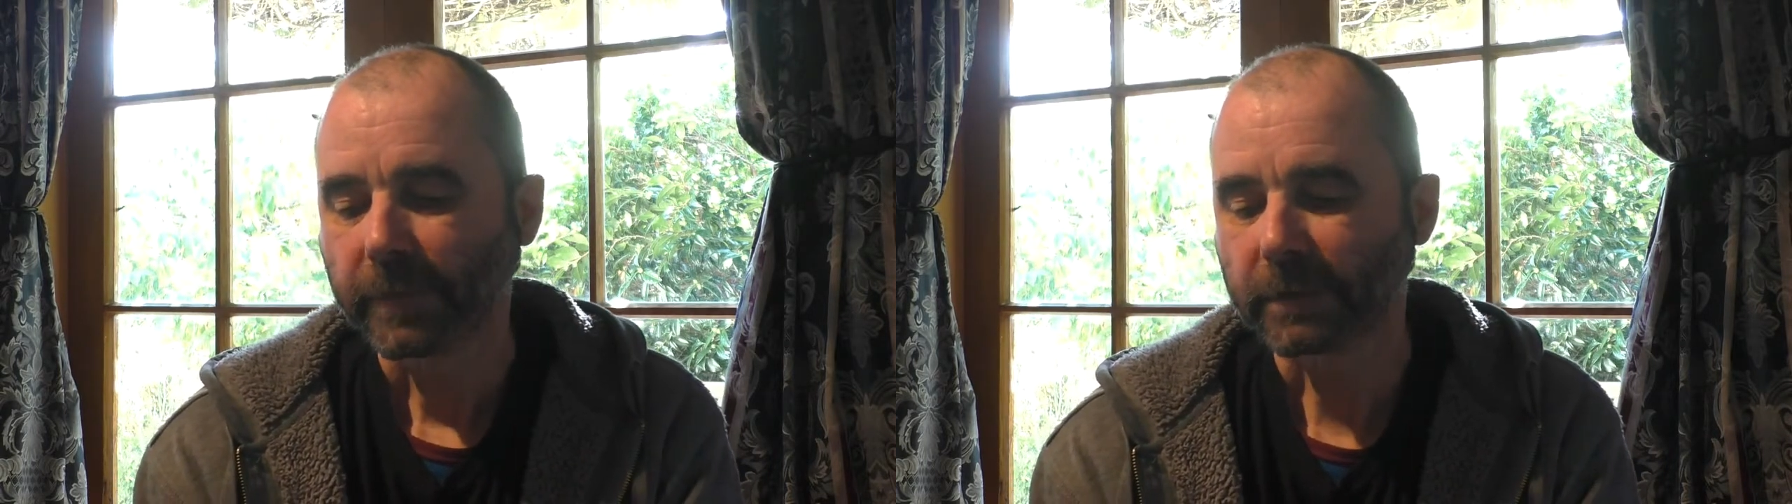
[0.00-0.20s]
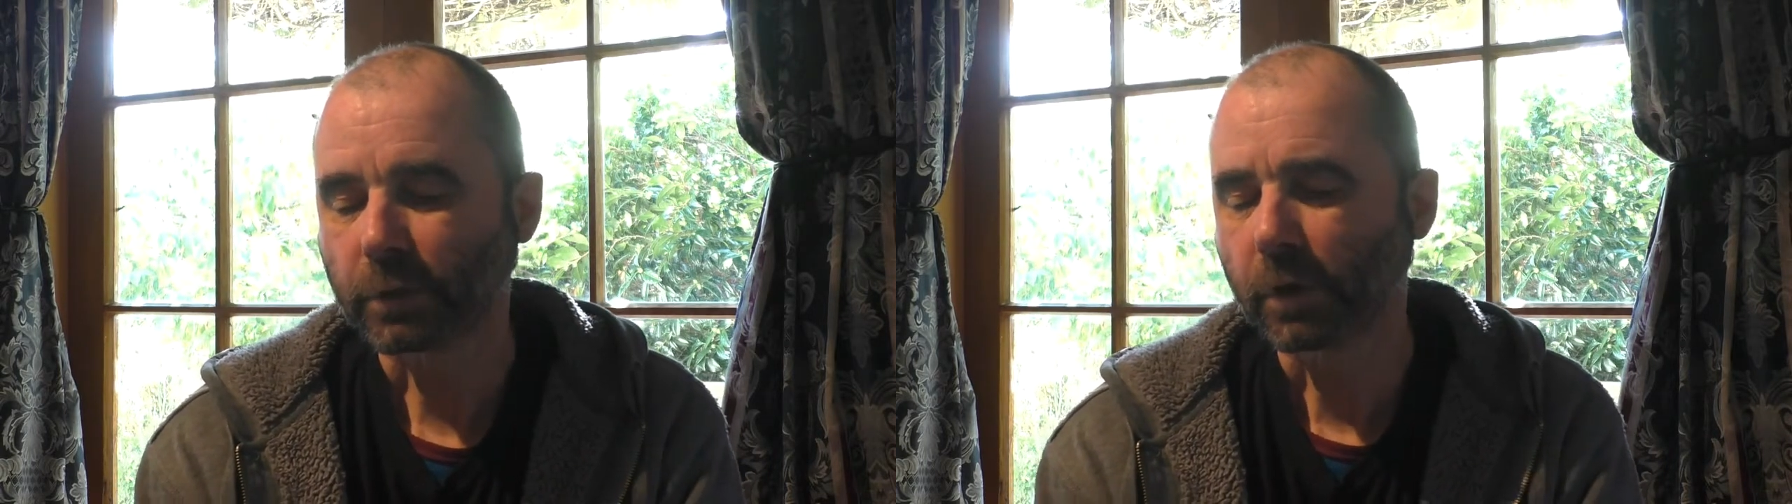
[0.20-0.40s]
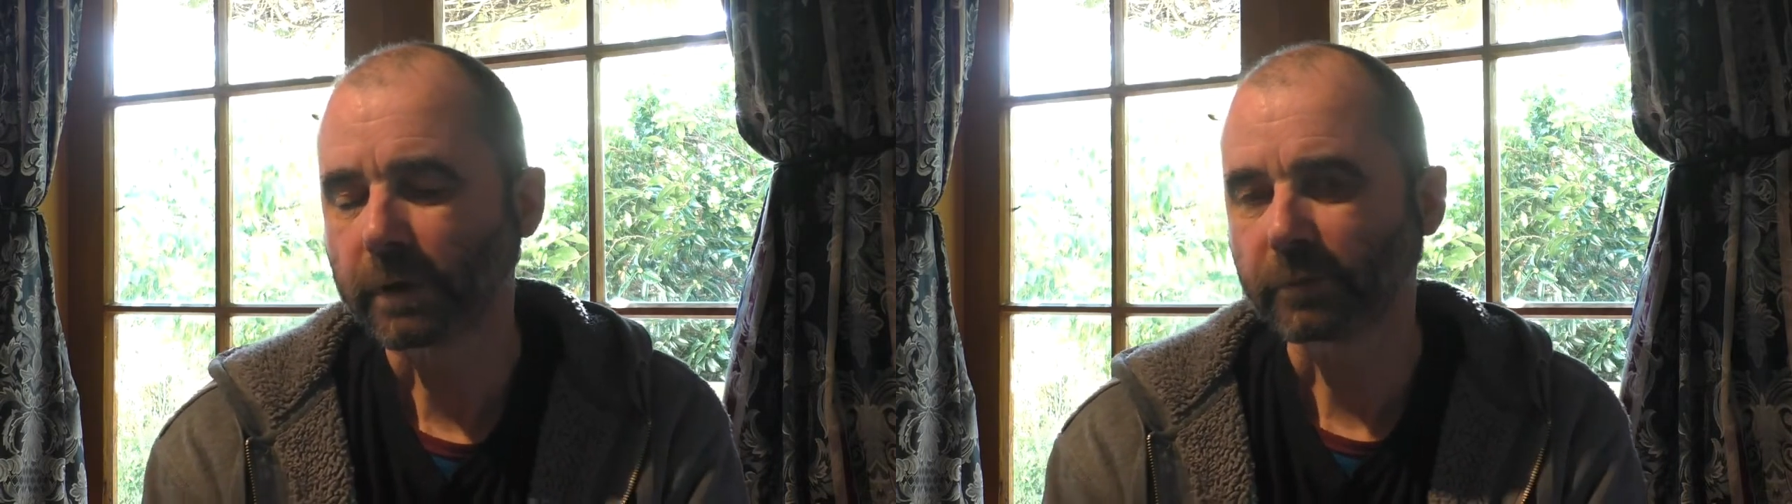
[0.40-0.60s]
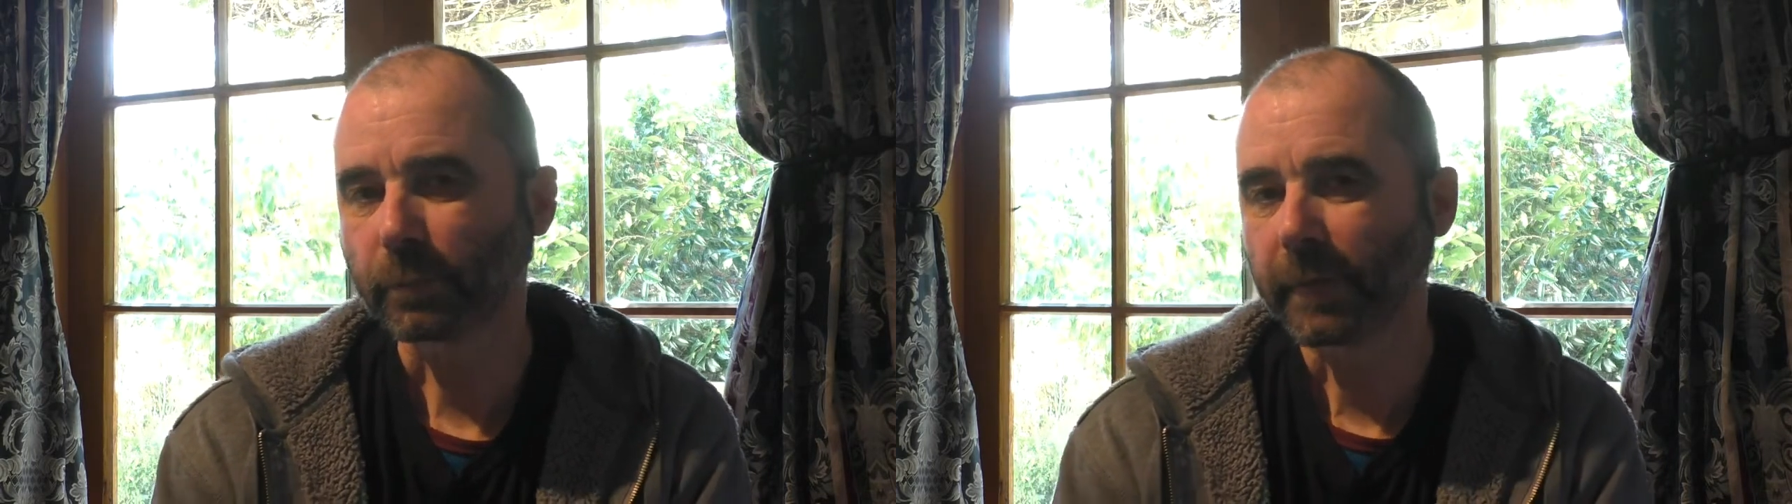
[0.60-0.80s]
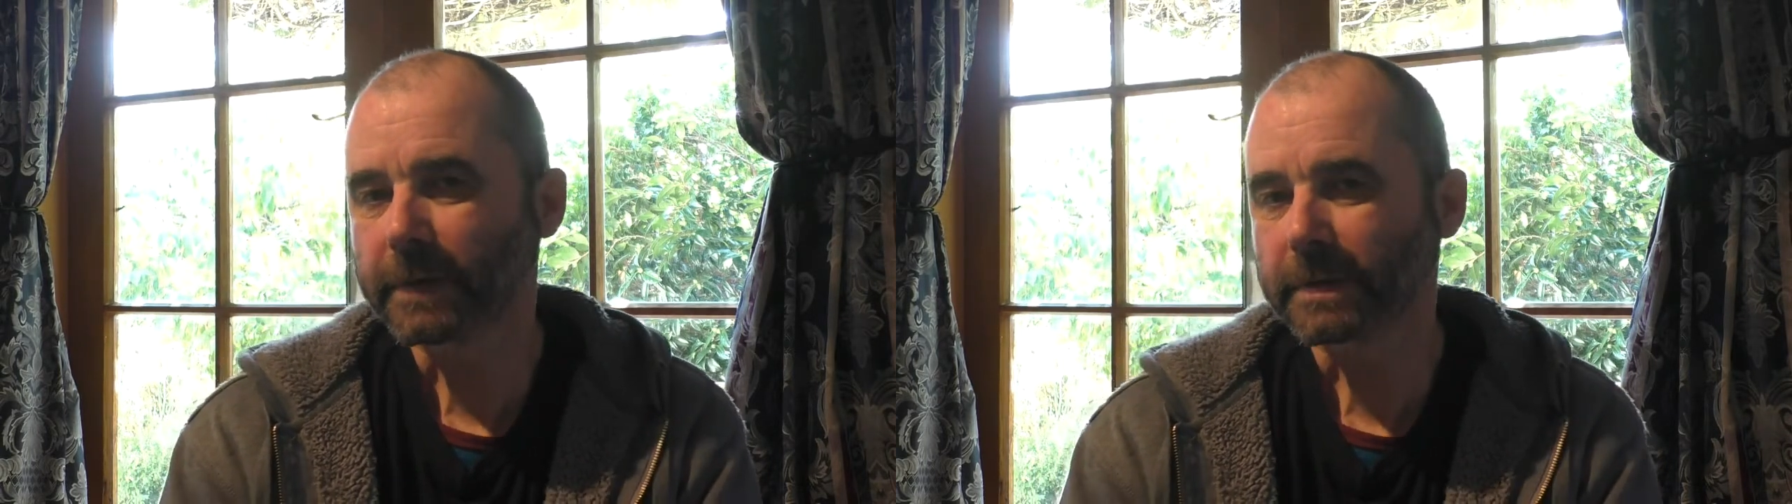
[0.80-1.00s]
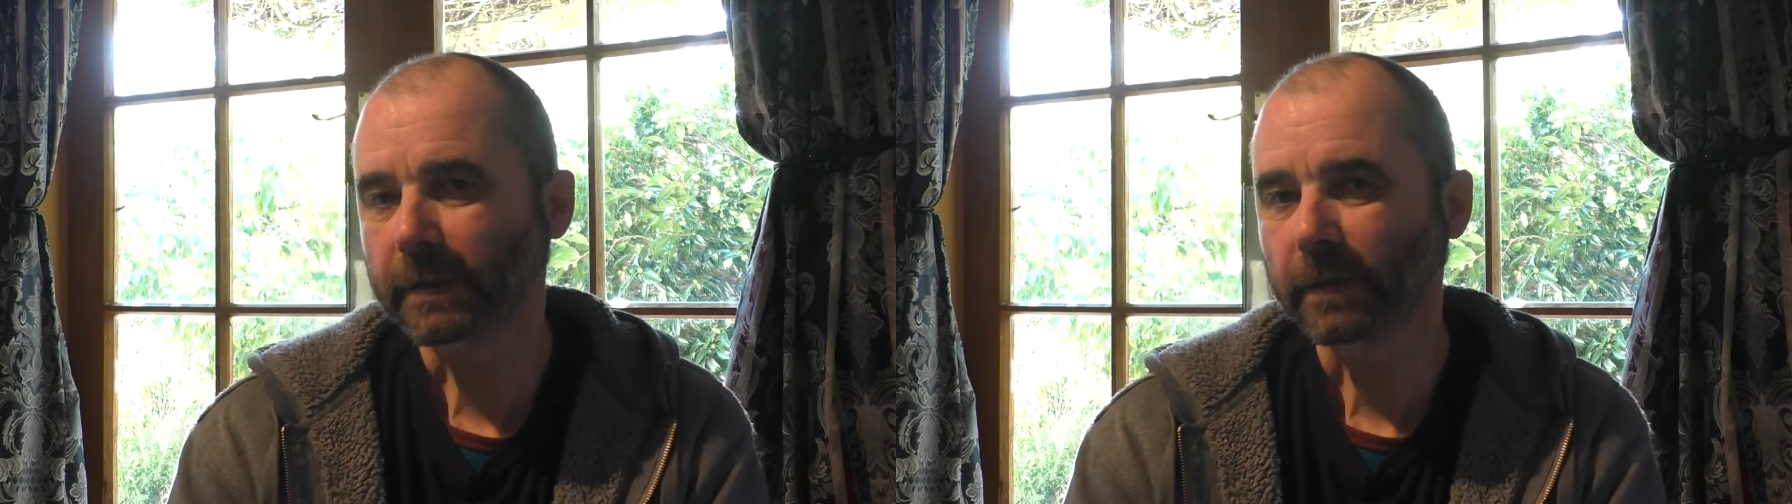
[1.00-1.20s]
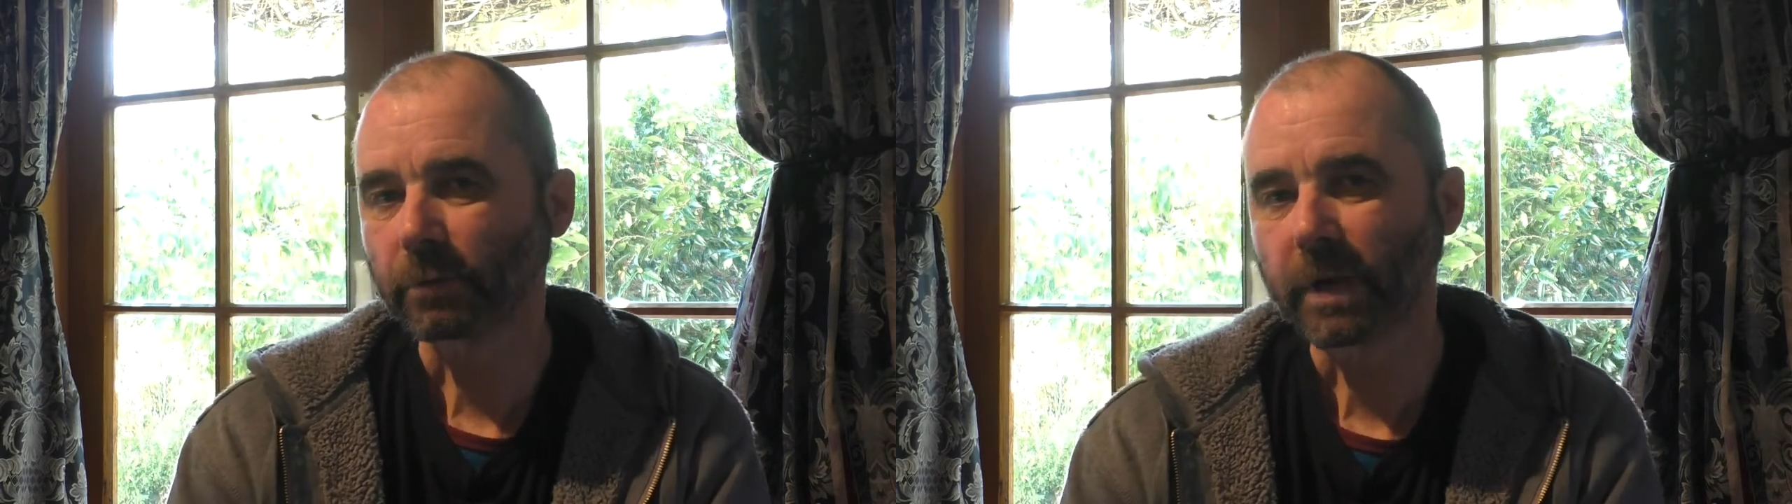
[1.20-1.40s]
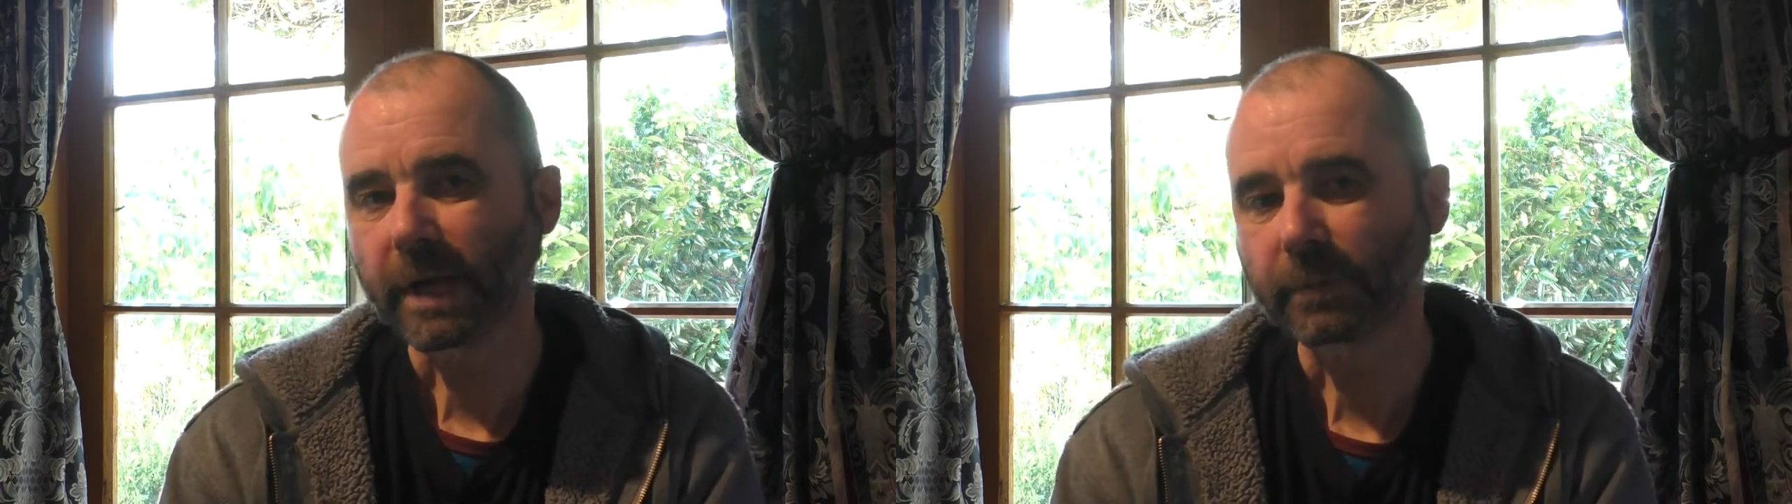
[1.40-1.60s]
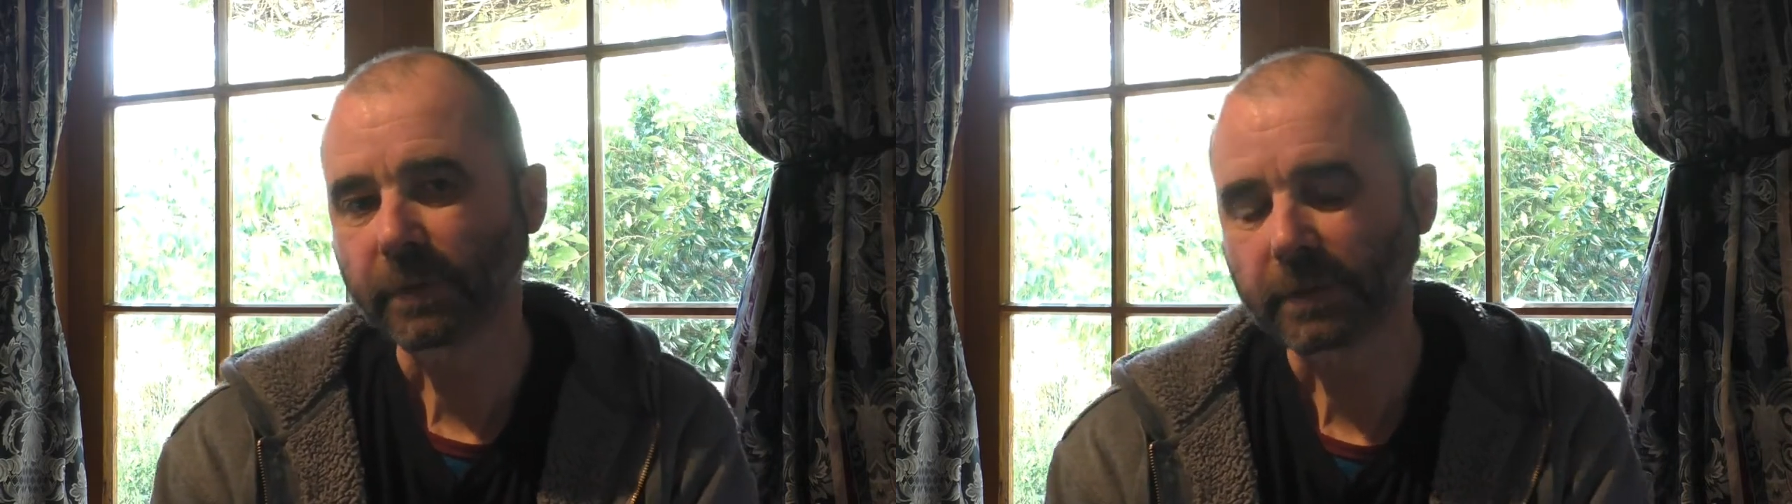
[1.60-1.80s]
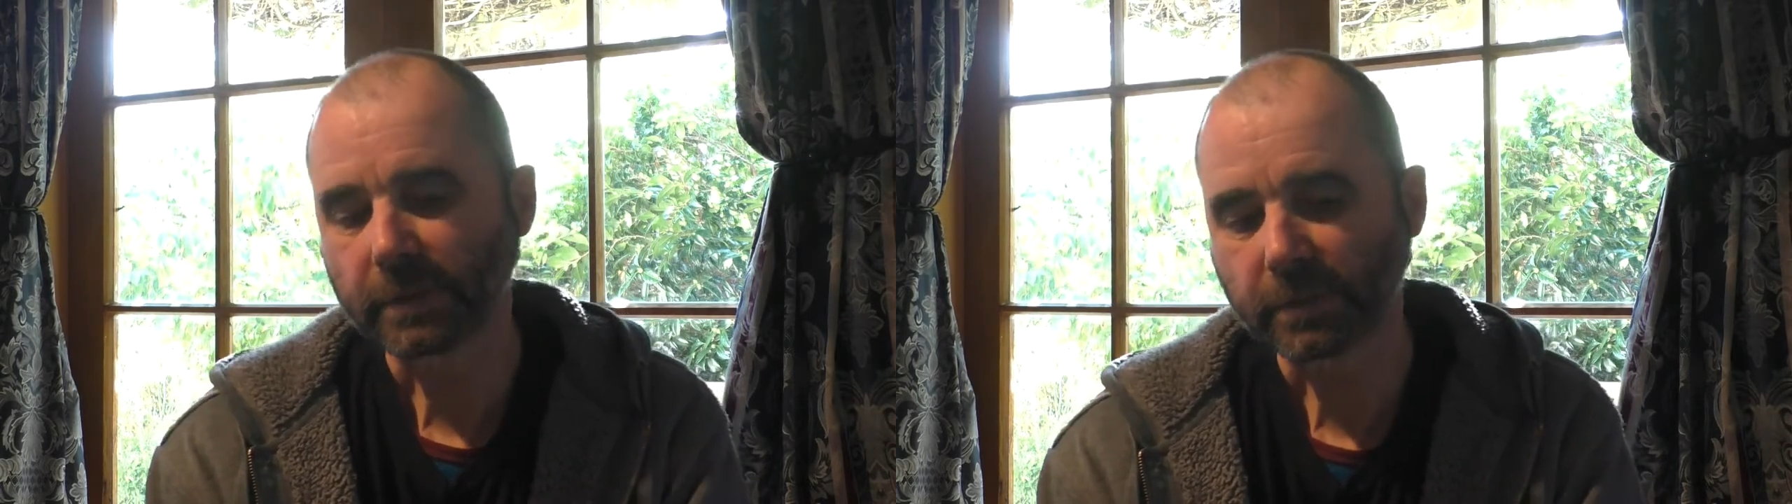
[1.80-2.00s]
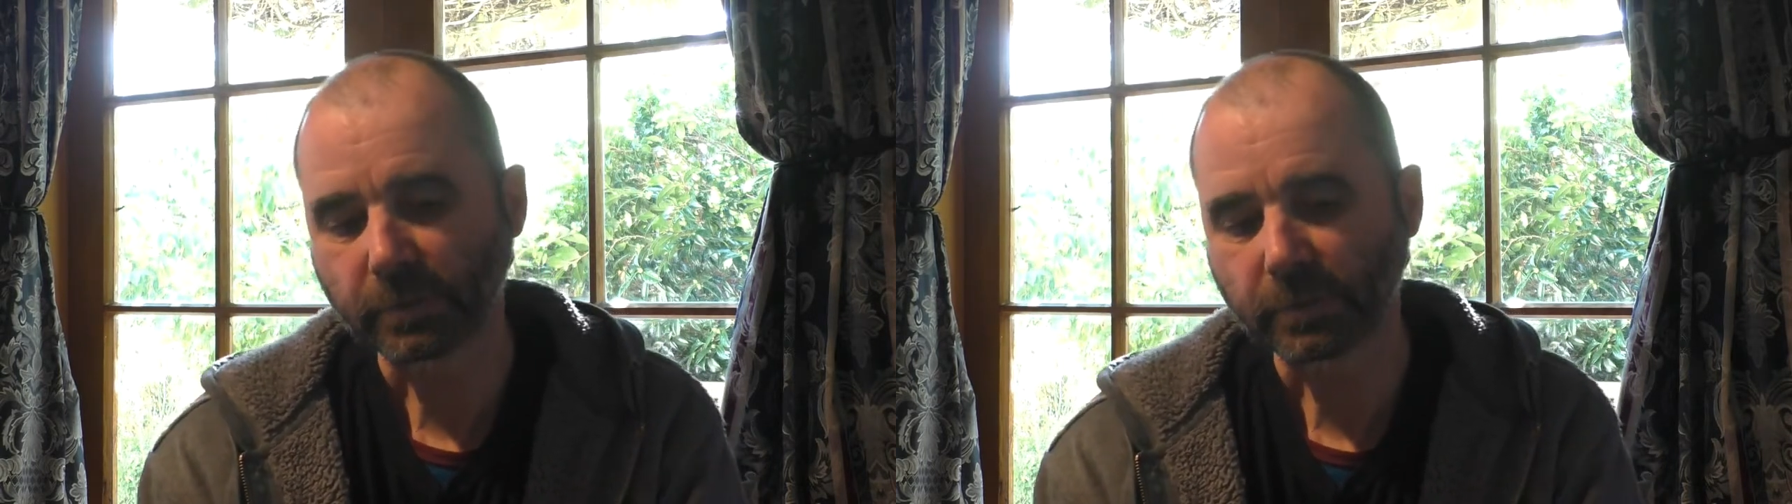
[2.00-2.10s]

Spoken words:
it's kind of a blessing in a way, because it's